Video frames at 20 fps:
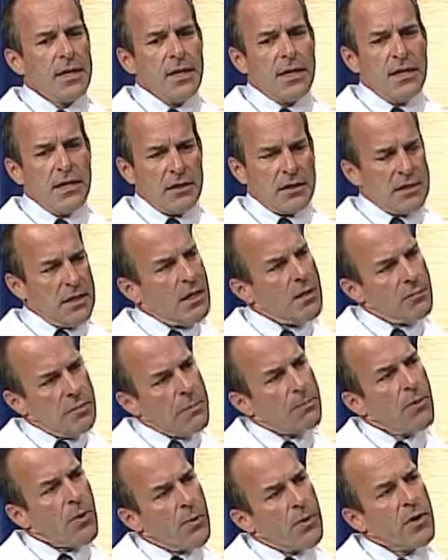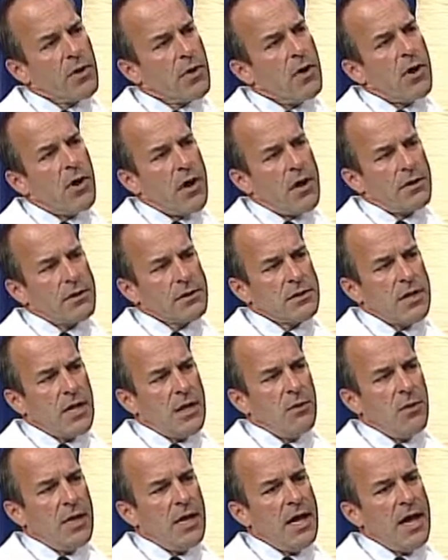and the therapy protocols that
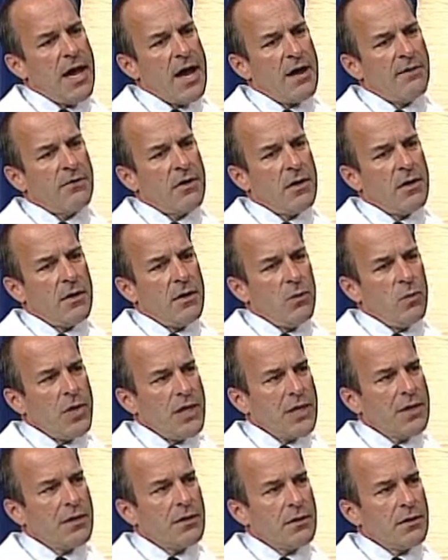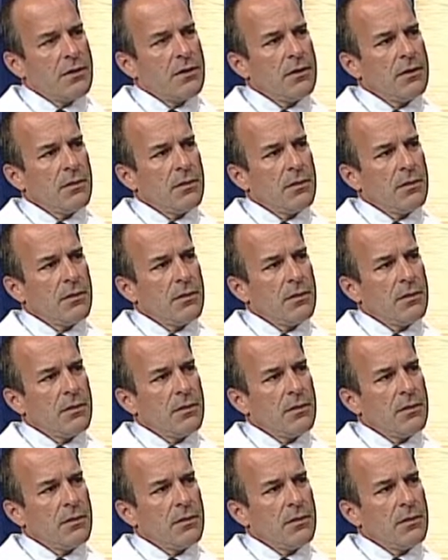we have, we can